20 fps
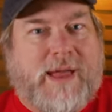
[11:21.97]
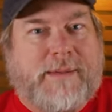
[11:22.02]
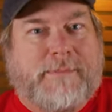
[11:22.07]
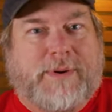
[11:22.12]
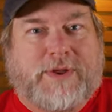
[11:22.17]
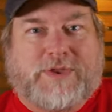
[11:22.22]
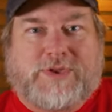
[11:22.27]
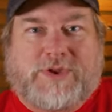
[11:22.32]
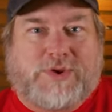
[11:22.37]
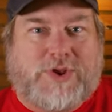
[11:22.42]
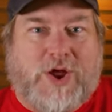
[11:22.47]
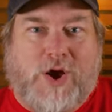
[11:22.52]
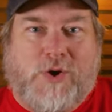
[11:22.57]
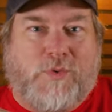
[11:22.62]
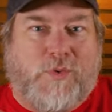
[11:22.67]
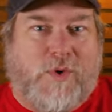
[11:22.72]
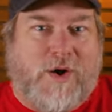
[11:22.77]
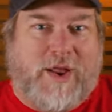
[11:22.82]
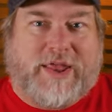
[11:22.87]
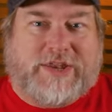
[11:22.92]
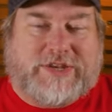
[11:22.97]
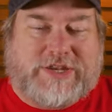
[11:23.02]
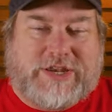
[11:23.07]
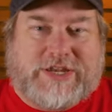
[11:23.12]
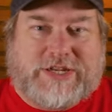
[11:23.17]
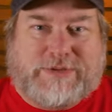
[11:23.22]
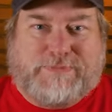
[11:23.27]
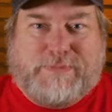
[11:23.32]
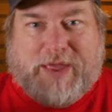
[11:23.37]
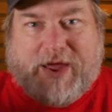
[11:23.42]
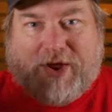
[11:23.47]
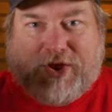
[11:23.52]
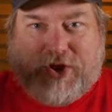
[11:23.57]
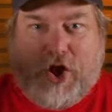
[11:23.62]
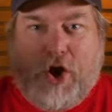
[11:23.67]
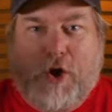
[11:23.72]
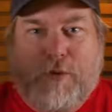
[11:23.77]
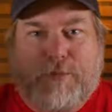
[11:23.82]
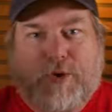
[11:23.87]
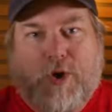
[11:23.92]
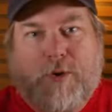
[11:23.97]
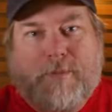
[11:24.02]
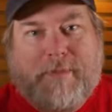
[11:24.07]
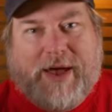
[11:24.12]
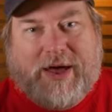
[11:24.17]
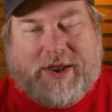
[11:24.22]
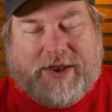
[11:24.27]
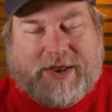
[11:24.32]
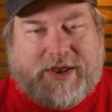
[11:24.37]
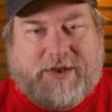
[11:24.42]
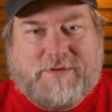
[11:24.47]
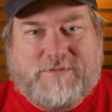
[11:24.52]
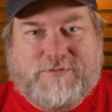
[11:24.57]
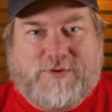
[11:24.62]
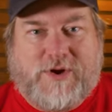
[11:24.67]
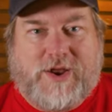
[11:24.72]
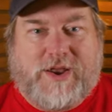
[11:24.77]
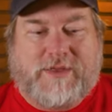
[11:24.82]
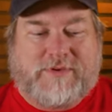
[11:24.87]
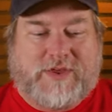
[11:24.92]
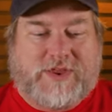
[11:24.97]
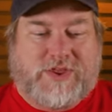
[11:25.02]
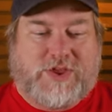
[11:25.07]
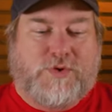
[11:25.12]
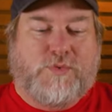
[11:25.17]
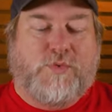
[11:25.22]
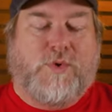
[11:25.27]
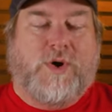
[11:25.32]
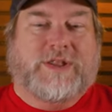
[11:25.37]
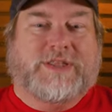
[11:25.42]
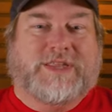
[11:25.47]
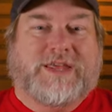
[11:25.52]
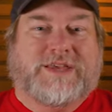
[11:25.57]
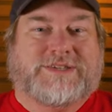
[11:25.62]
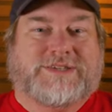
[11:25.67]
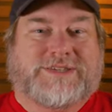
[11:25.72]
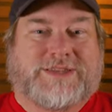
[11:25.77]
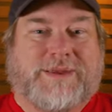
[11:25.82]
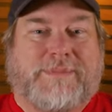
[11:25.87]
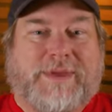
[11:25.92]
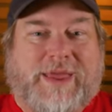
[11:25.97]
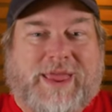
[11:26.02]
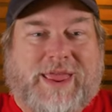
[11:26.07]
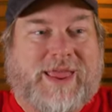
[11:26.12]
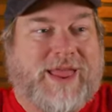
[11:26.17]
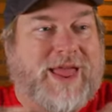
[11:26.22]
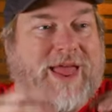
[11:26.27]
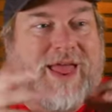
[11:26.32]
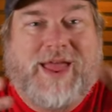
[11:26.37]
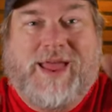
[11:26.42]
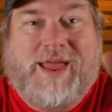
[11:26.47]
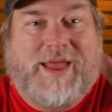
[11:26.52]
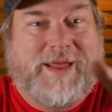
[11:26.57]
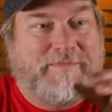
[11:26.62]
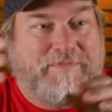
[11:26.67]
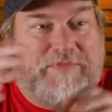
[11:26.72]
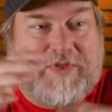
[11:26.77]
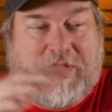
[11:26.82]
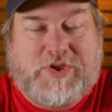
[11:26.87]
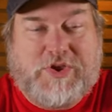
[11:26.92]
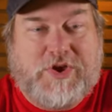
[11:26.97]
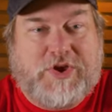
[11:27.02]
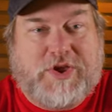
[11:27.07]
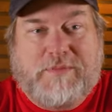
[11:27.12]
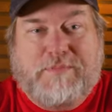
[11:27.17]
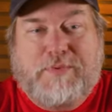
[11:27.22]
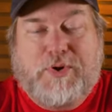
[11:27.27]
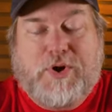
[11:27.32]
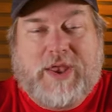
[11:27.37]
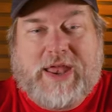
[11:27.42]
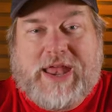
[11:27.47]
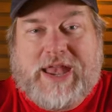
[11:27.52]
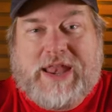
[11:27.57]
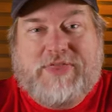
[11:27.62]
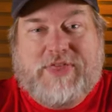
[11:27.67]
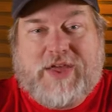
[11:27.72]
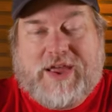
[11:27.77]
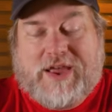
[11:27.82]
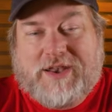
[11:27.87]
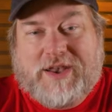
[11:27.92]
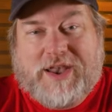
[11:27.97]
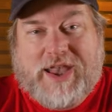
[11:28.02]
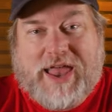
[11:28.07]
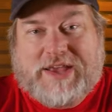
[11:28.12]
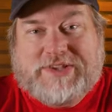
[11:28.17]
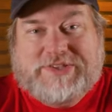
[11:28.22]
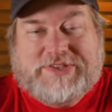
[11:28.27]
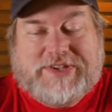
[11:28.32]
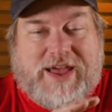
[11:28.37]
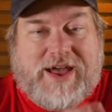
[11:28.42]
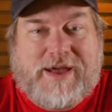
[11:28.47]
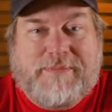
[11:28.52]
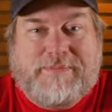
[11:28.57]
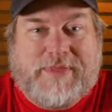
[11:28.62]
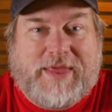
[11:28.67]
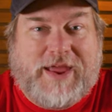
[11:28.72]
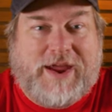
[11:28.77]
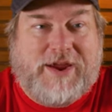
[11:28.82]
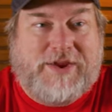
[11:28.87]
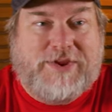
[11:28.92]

But you don't want it to just be a GoPro mounted in front of it. You want this to be no, you could put anything, Alexa up there.